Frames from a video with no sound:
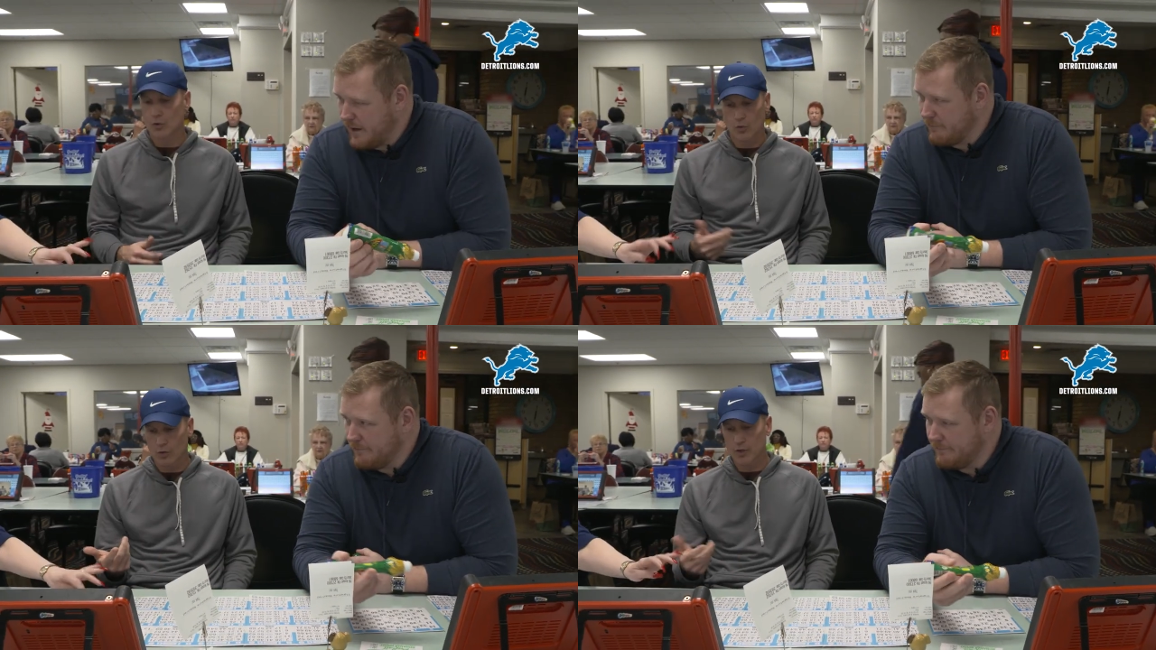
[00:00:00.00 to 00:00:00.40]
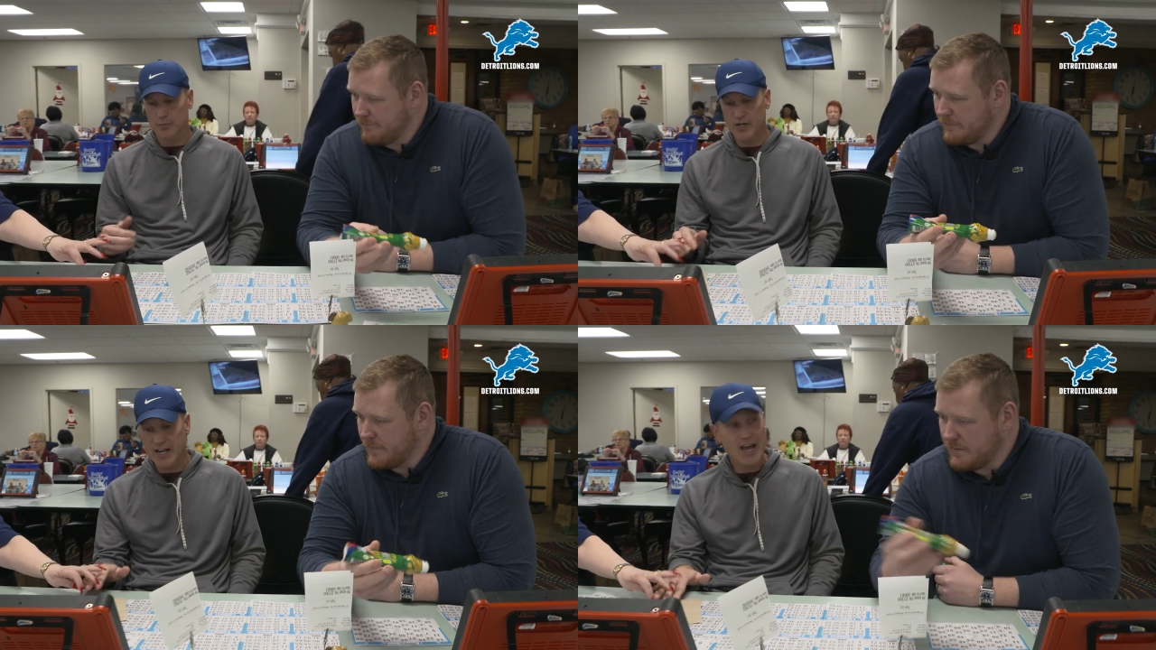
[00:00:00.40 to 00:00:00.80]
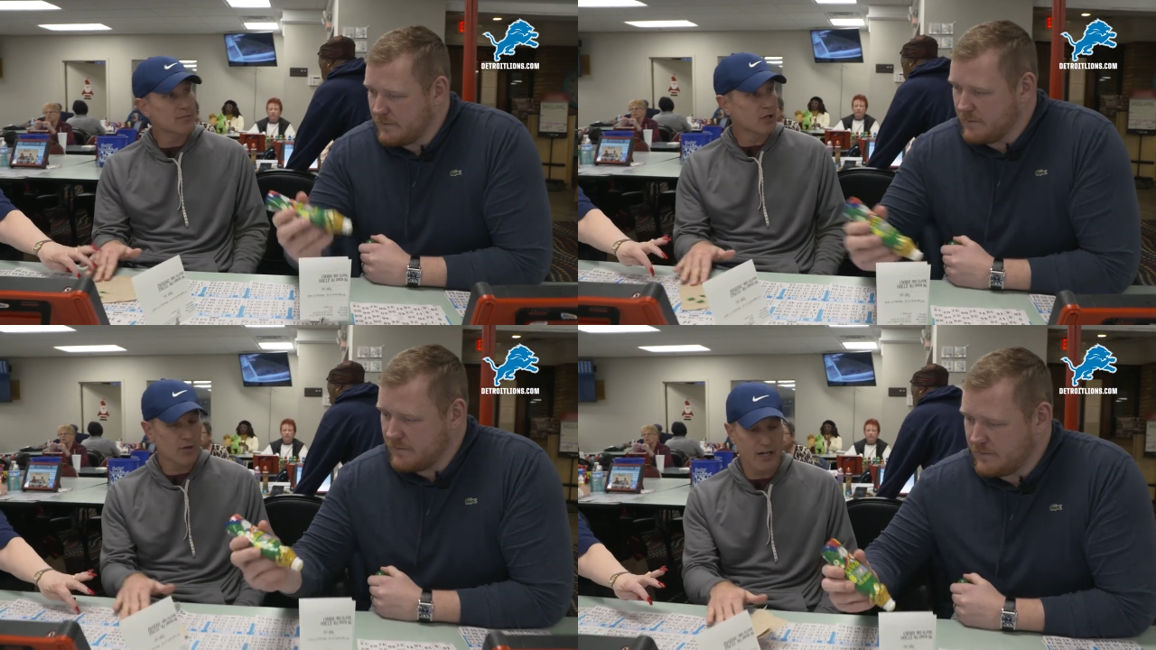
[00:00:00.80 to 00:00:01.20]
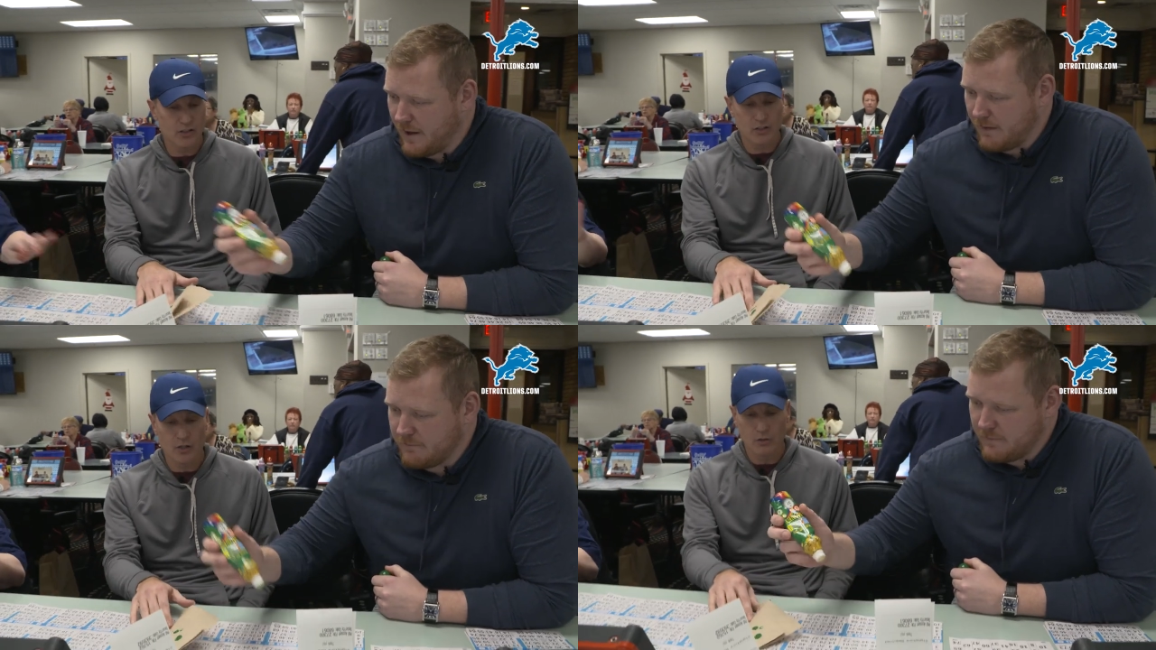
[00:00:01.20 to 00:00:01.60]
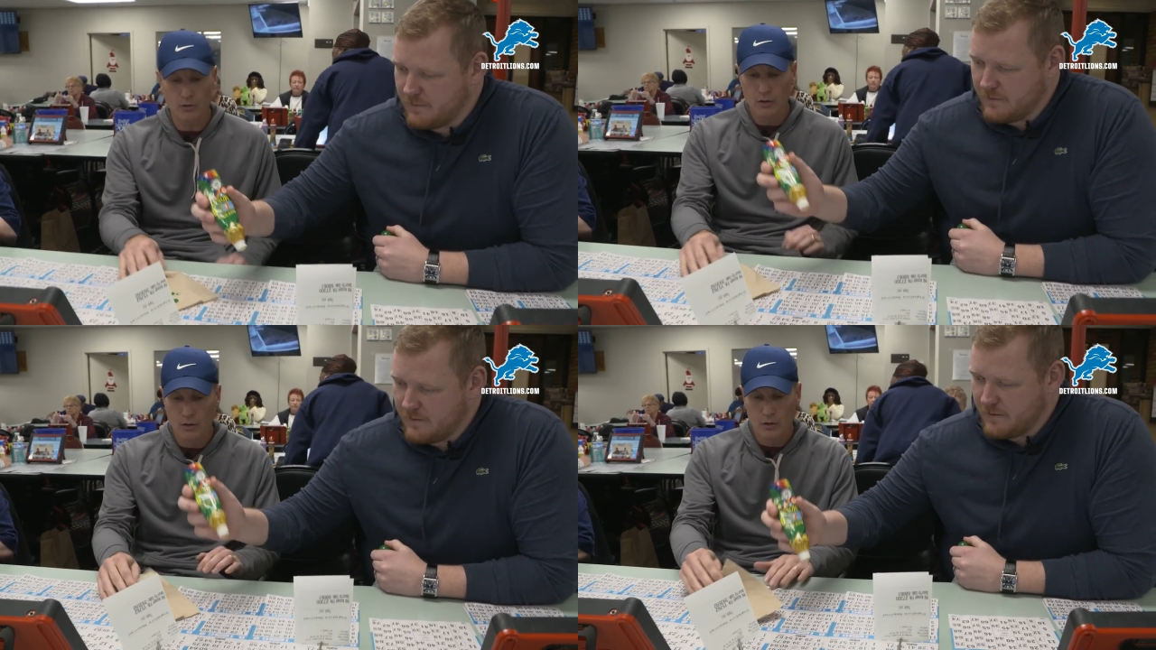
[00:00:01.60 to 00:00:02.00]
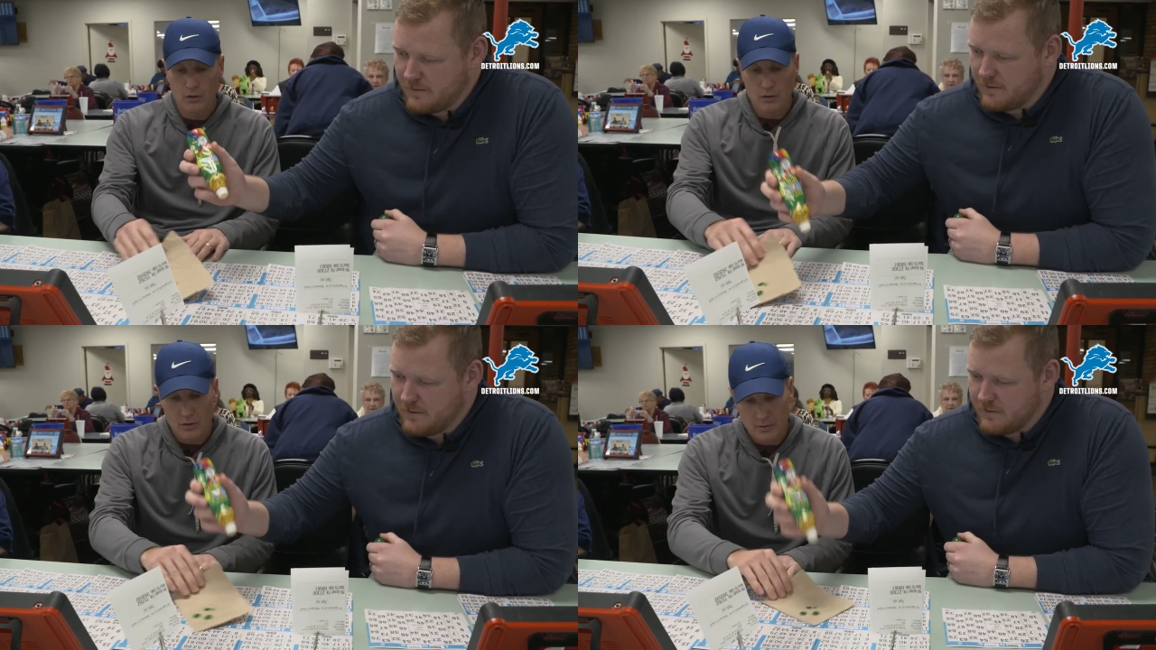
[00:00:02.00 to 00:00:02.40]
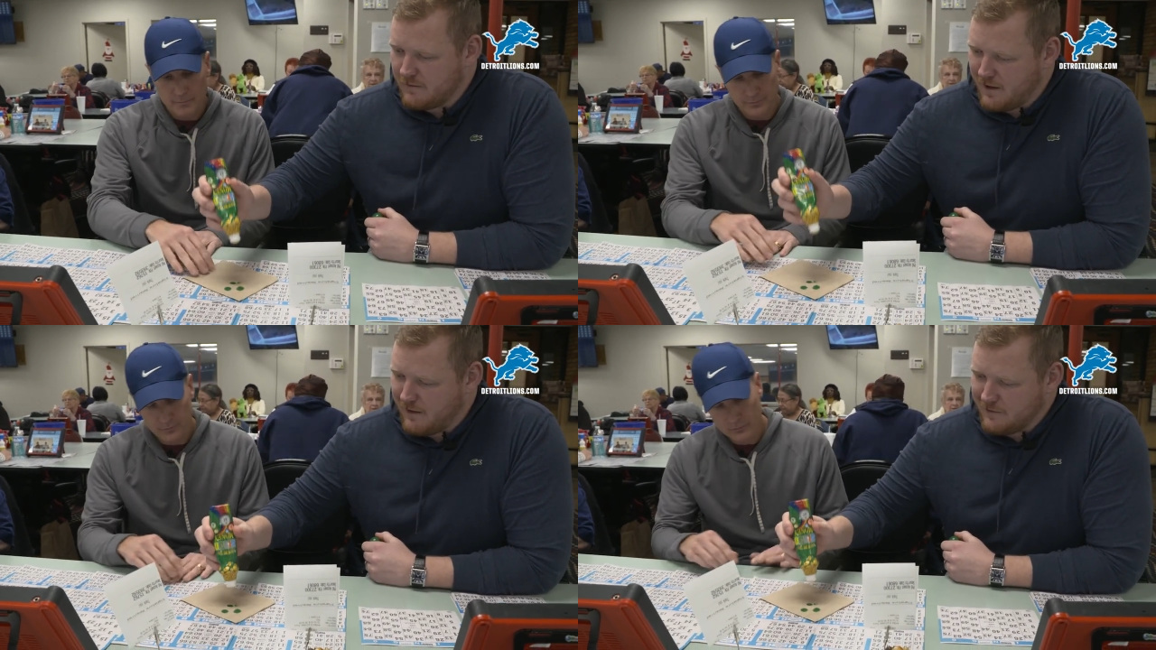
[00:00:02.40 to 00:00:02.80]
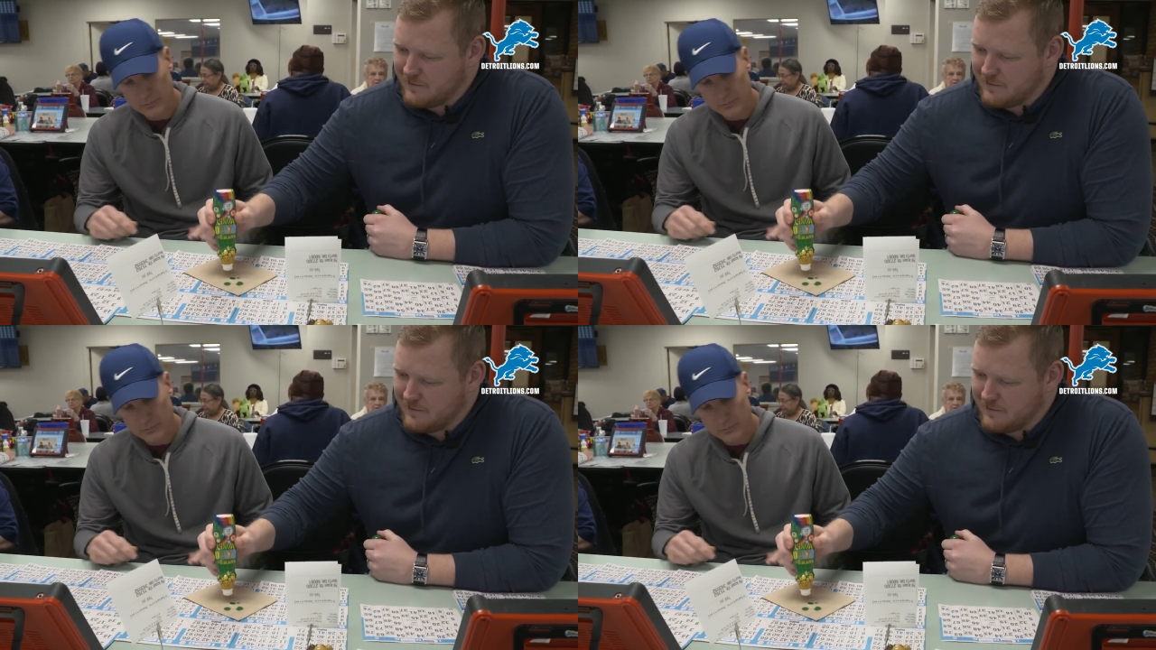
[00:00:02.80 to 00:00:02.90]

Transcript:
Speaker 1: But we're, we're pre-dabbed already, so. Wow.